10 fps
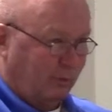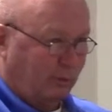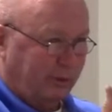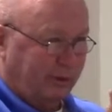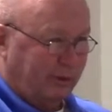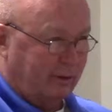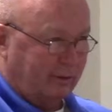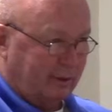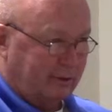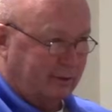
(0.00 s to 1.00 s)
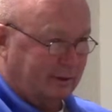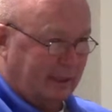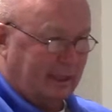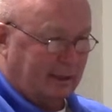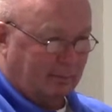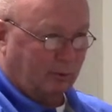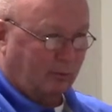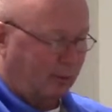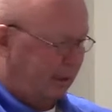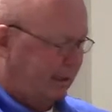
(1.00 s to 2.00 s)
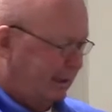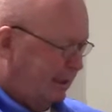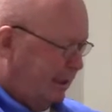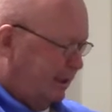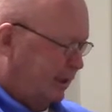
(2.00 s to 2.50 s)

1/3. Let's just say that. Number 1